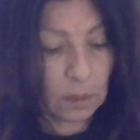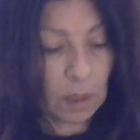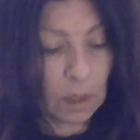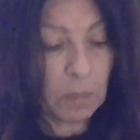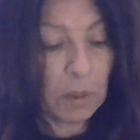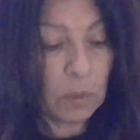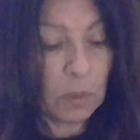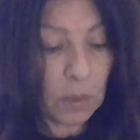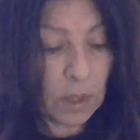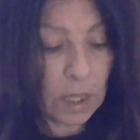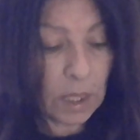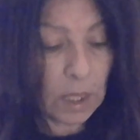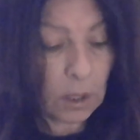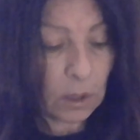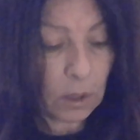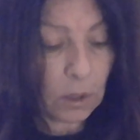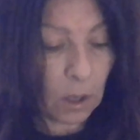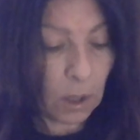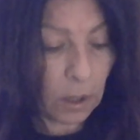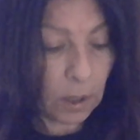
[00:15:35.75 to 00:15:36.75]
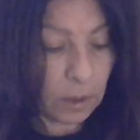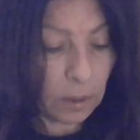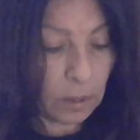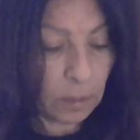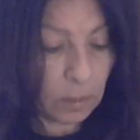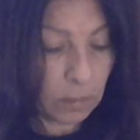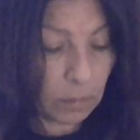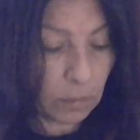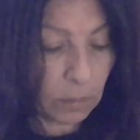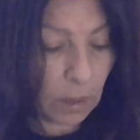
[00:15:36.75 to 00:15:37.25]
I mean, reading a card,
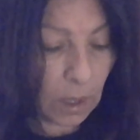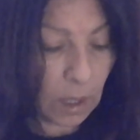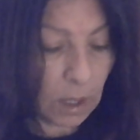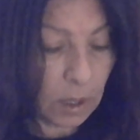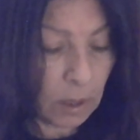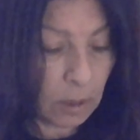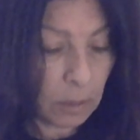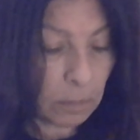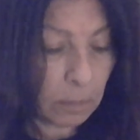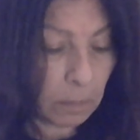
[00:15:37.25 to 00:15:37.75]
right?